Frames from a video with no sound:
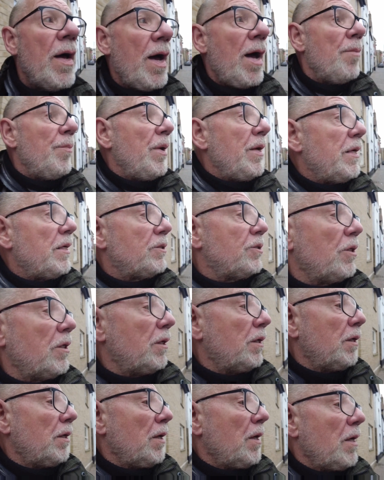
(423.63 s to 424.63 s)
I mean,
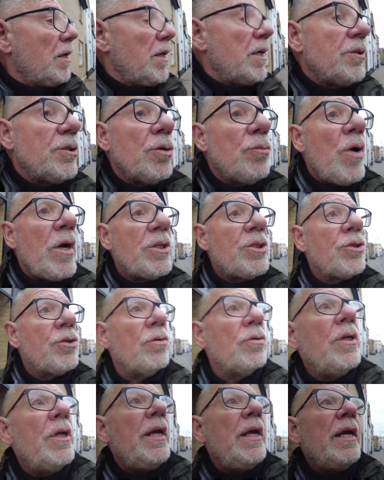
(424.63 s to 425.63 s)
there's a
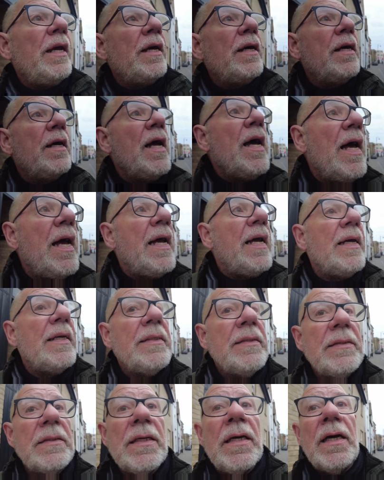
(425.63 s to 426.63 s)
restaurant here
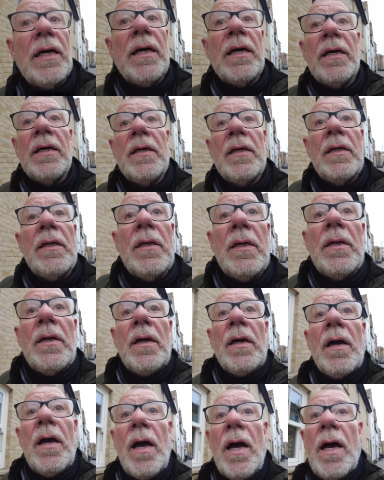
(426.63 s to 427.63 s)
and
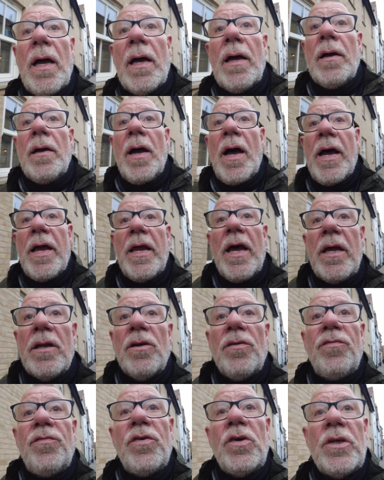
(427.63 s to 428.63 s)

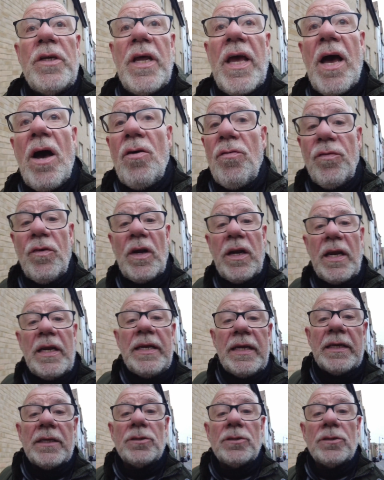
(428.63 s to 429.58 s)
a foot and health clinic